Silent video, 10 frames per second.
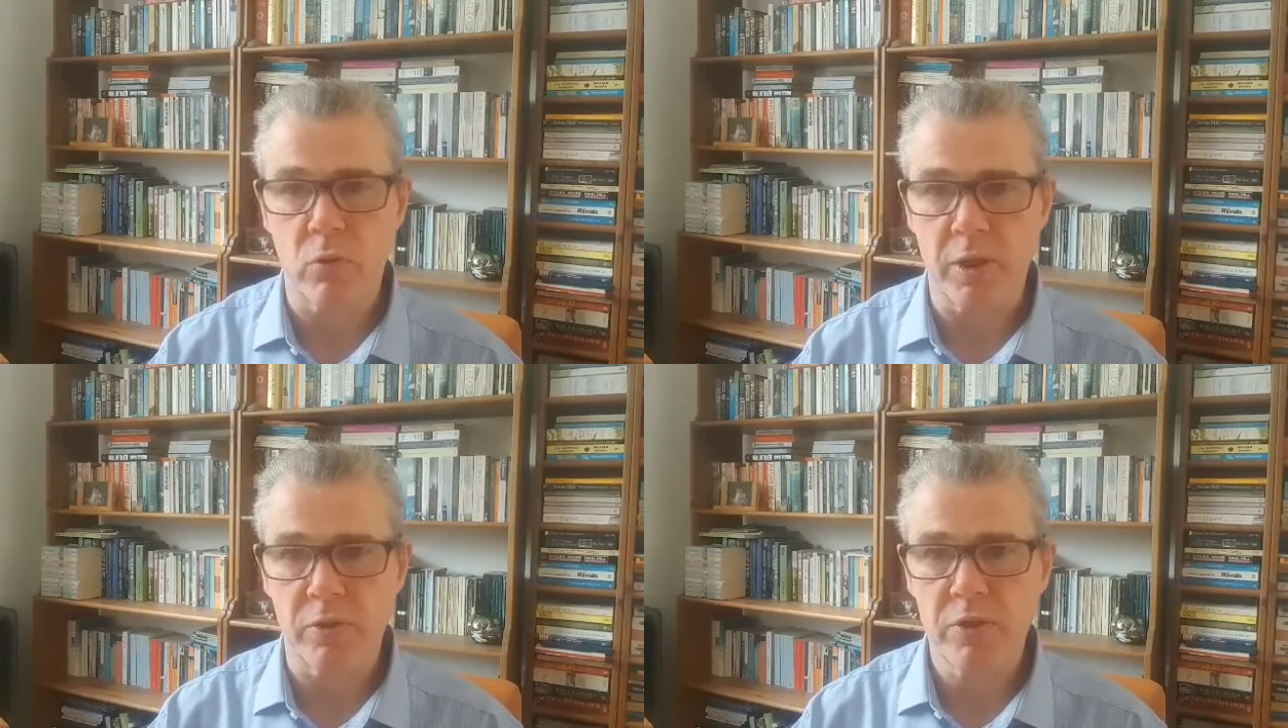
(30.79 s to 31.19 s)

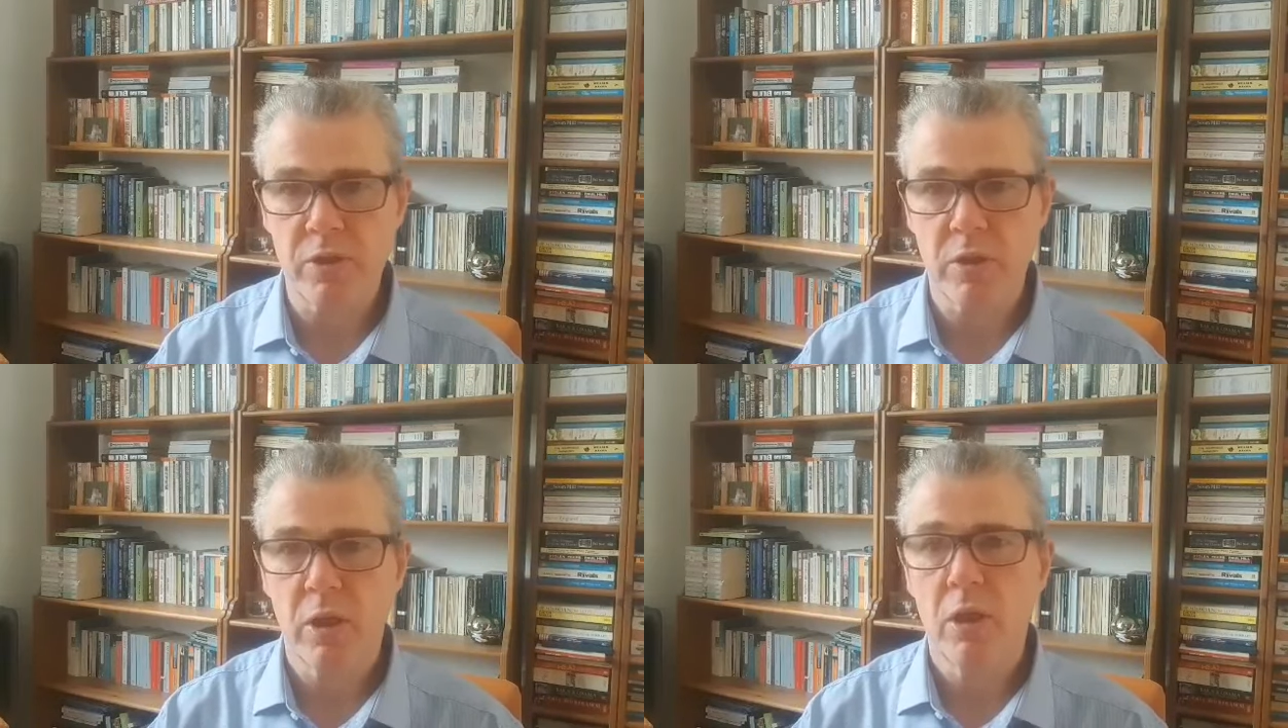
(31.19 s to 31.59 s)
4
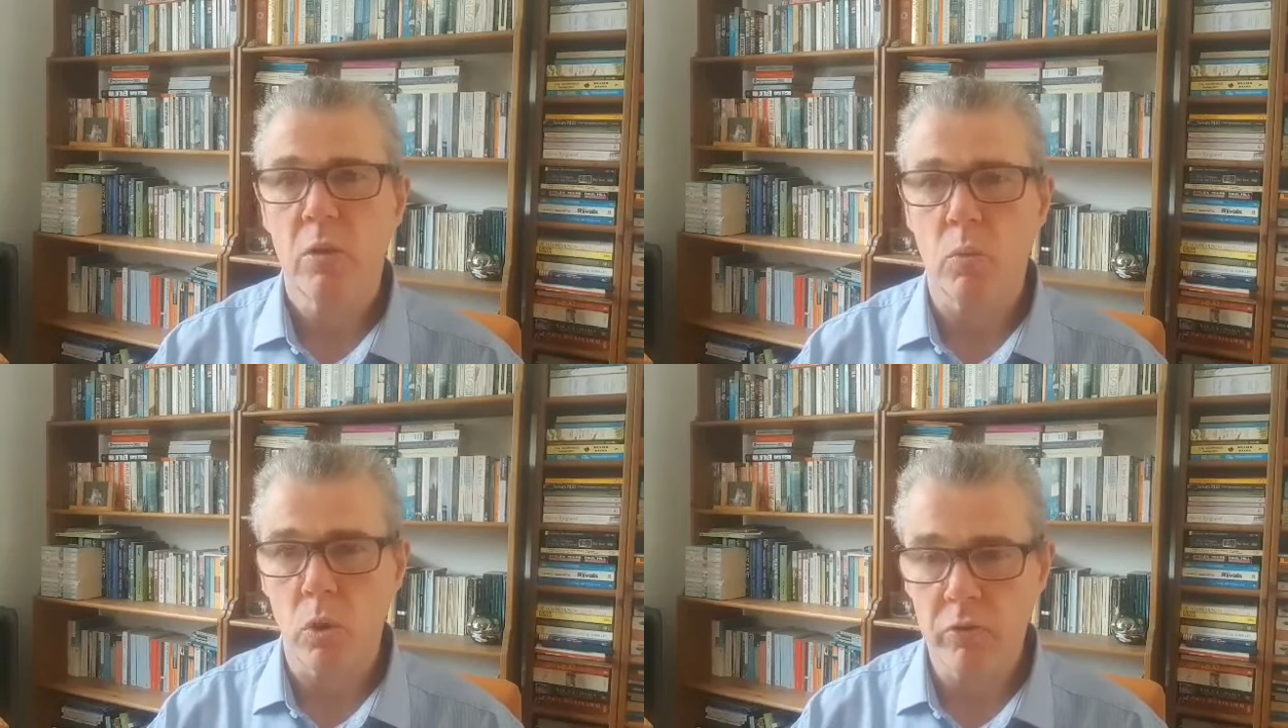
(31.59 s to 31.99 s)
months.
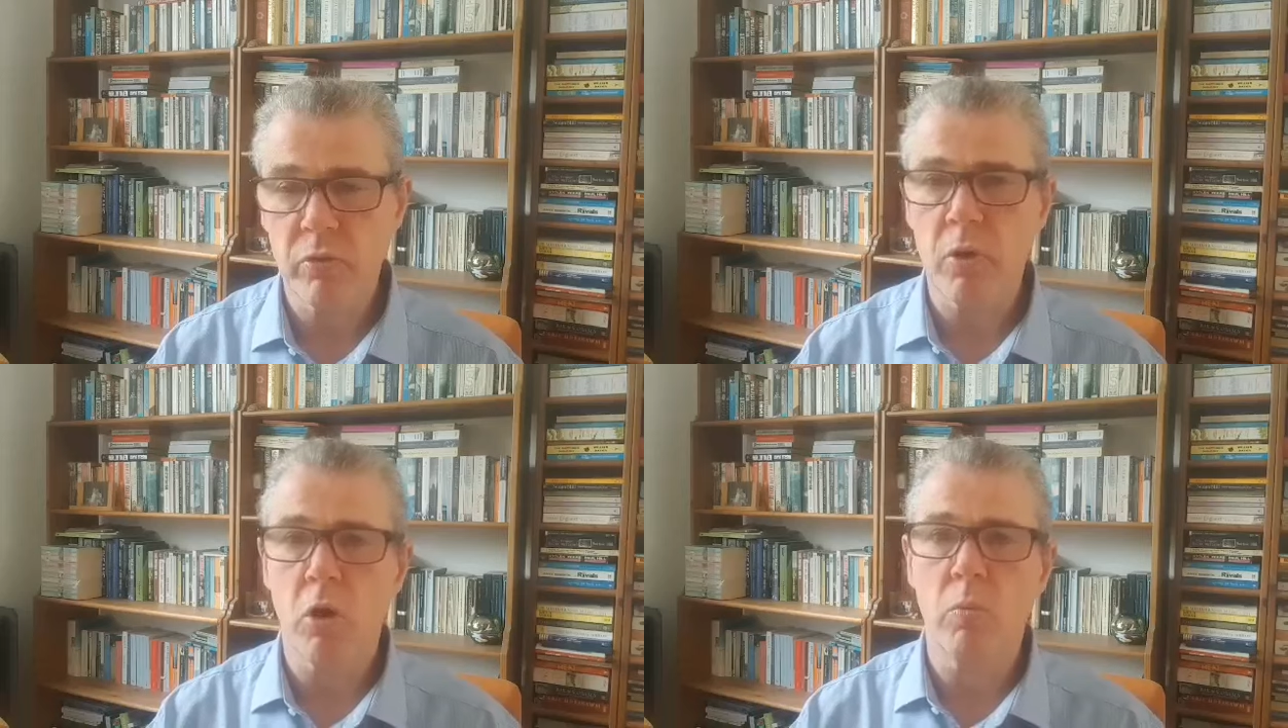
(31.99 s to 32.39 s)
Work
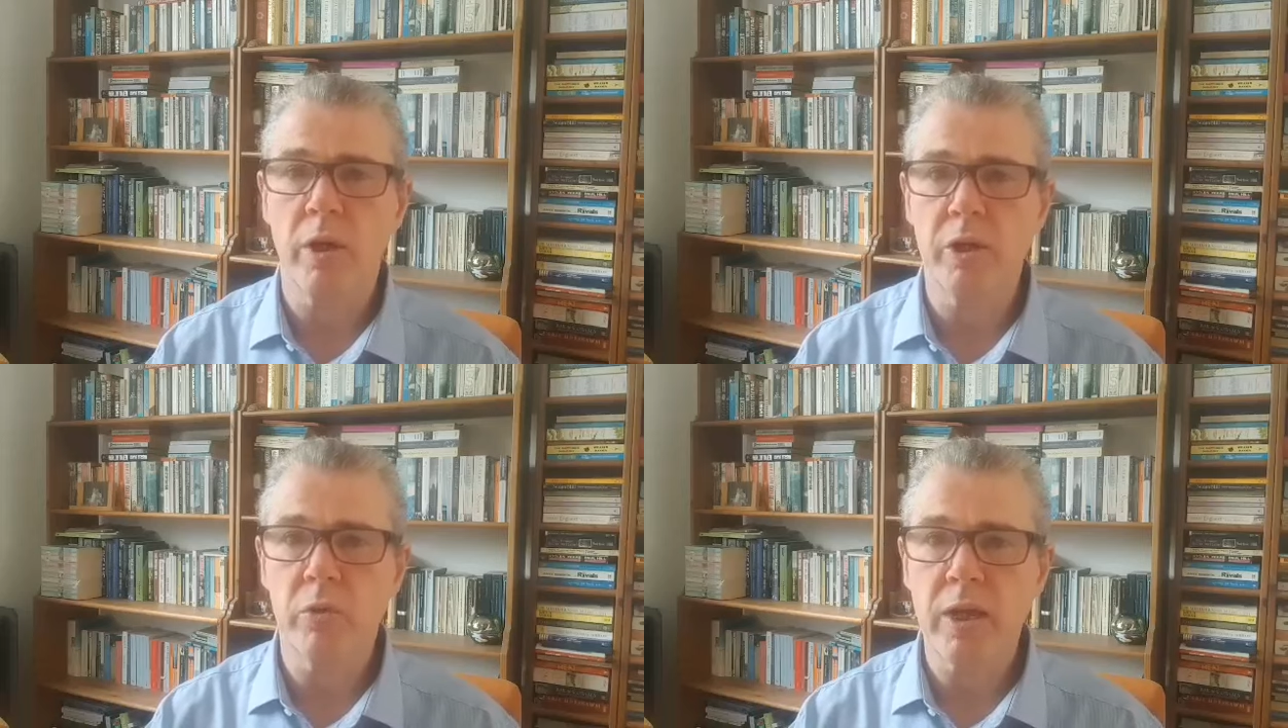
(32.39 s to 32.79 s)
from home
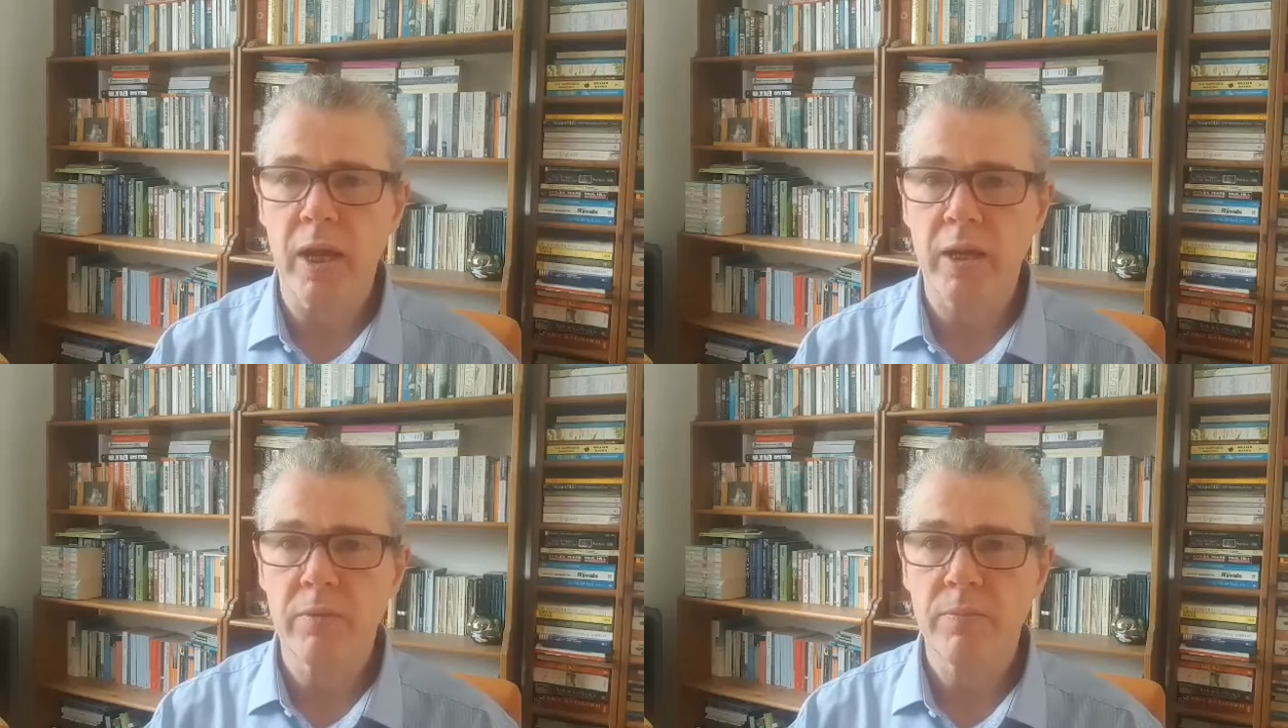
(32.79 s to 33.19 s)
where you
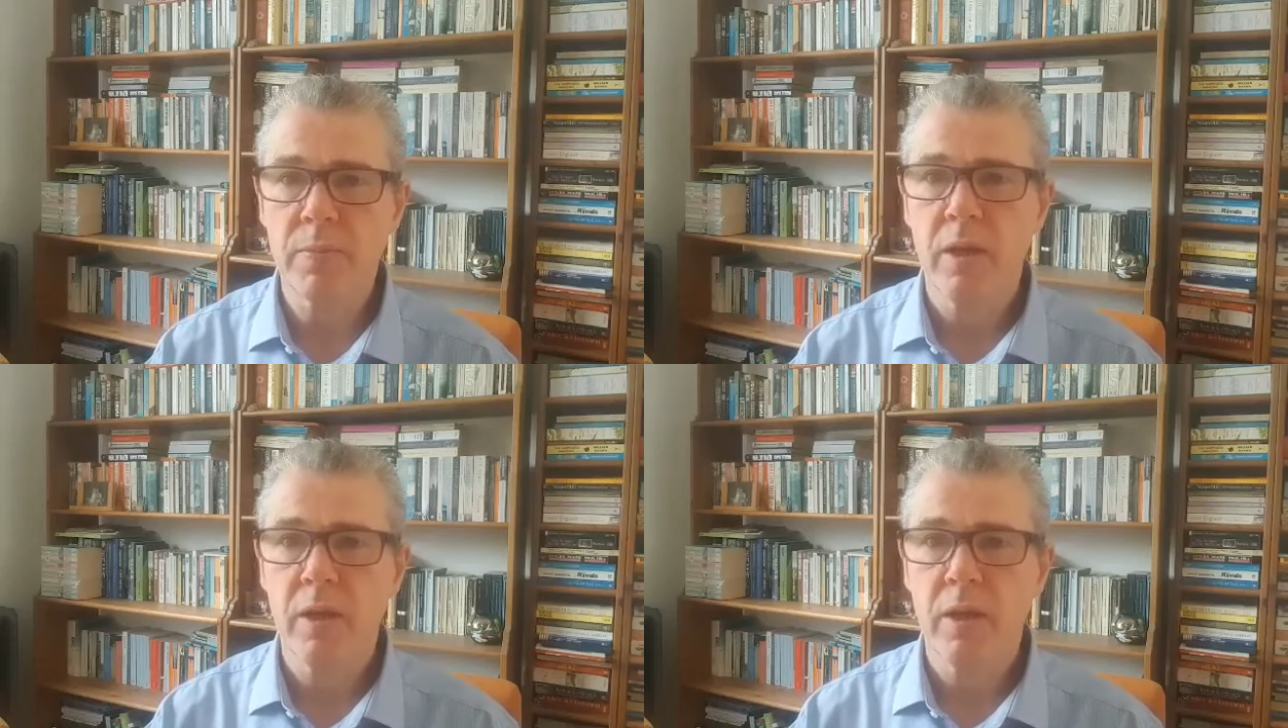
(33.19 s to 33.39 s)
can.